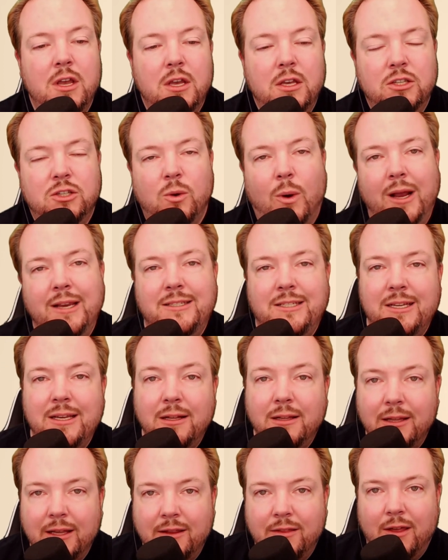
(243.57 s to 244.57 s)
So
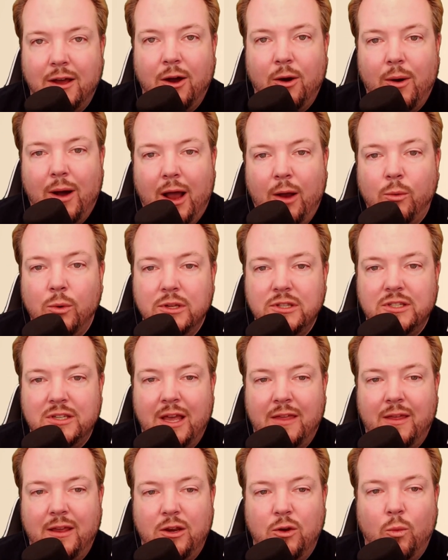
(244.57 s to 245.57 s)
ideally, though, I would say
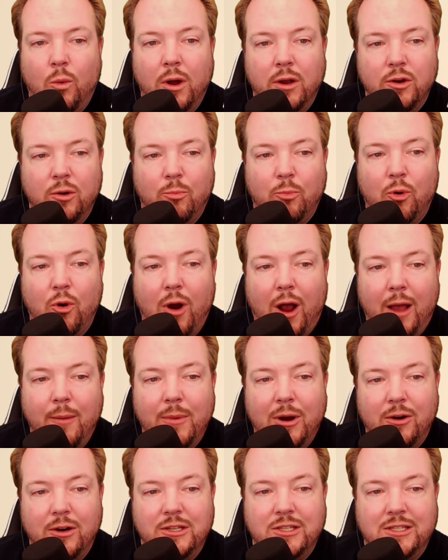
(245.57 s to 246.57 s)
that you want your
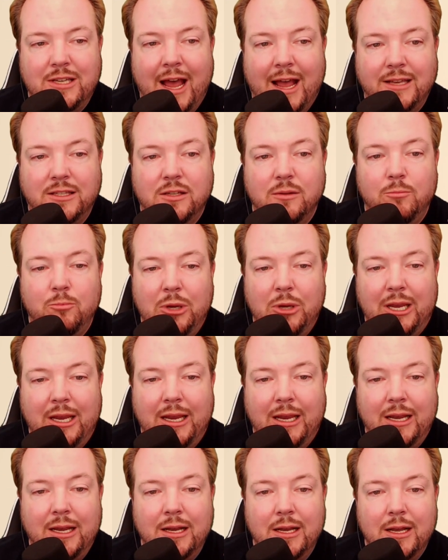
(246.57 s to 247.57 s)
primary stat to
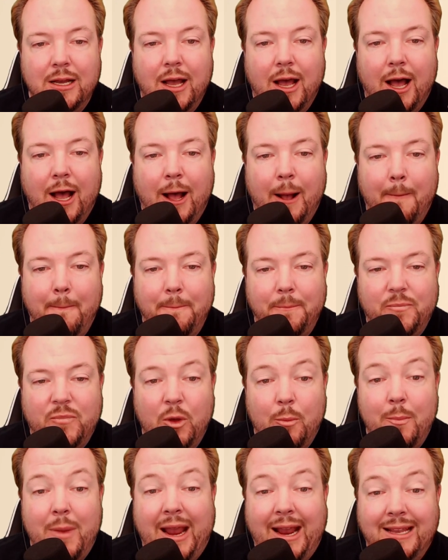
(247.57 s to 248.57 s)
be the
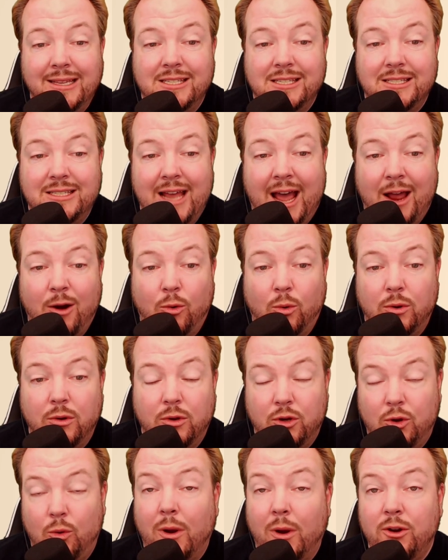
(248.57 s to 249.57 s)
main stat, or
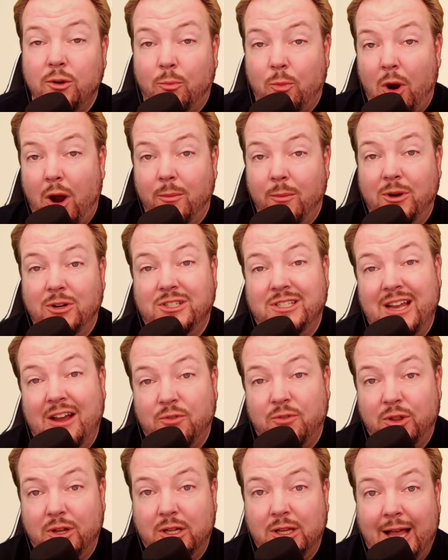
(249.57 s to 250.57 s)
you want your primary stat
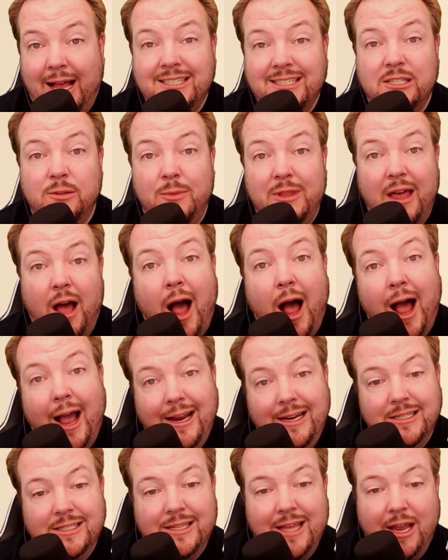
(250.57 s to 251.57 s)
for the class to be the
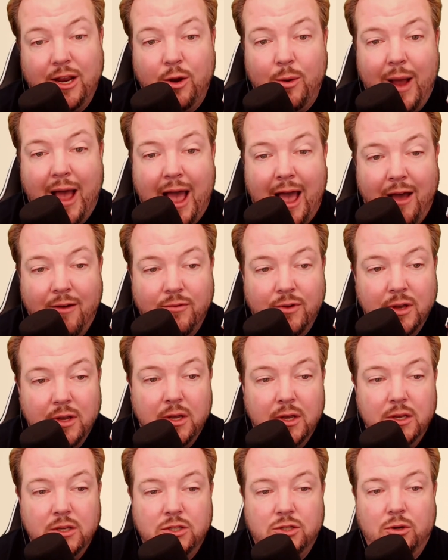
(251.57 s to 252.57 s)
highest that you have.
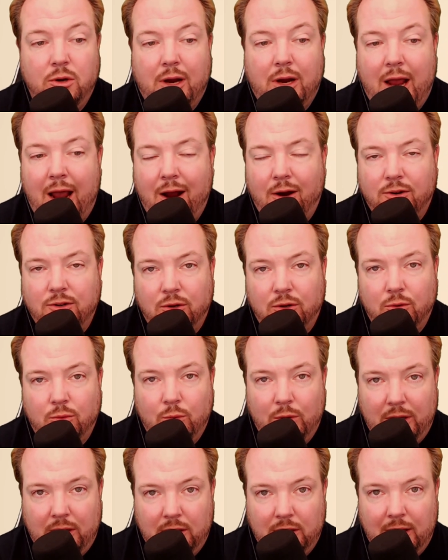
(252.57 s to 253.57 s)
So your character
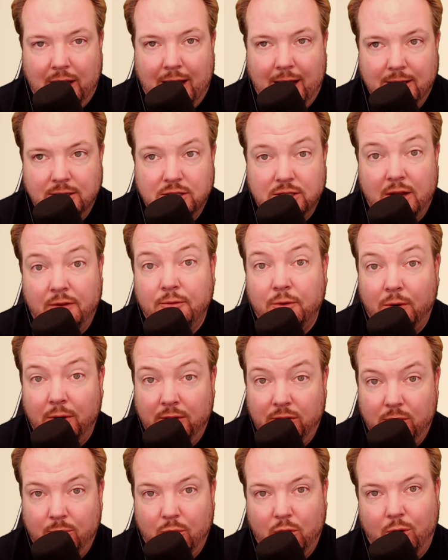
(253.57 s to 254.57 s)
will suffer in
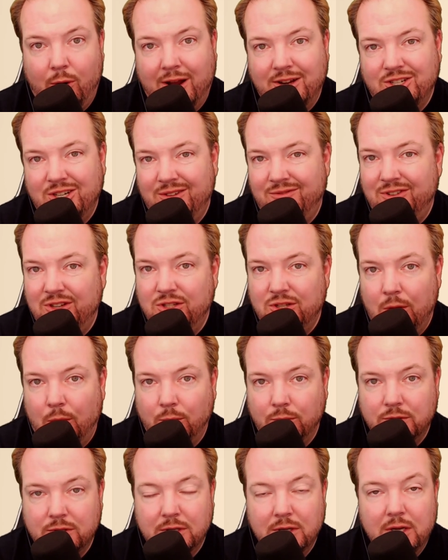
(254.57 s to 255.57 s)
the progression if you
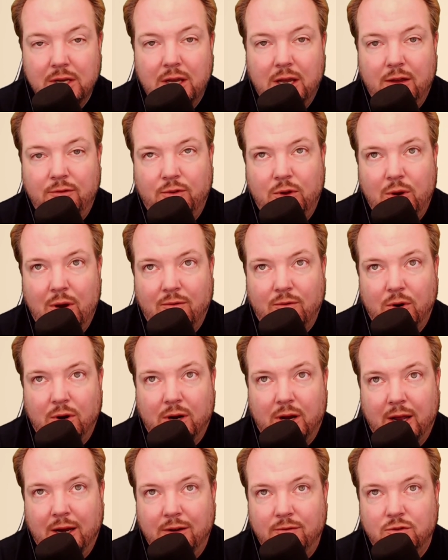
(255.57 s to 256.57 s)
don't. If you ever
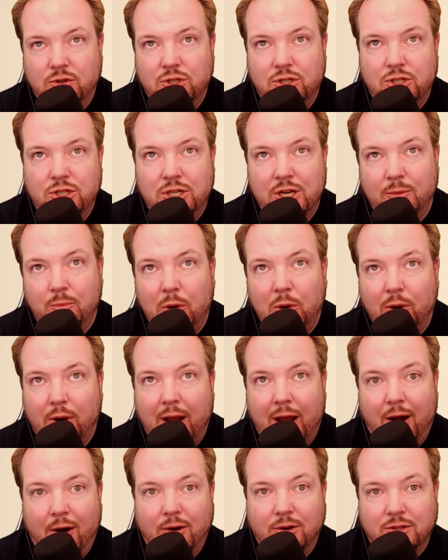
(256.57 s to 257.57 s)
kind of jip your
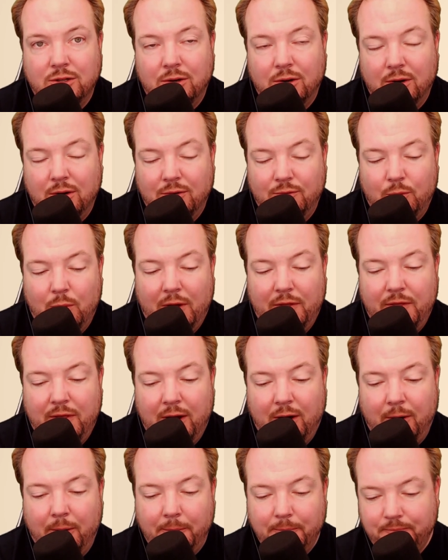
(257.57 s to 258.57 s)
character of what
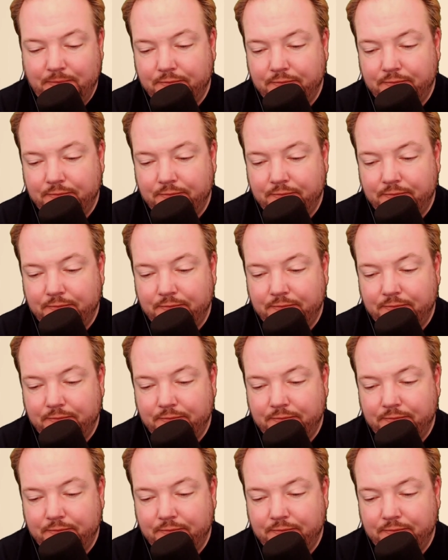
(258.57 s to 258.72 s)
their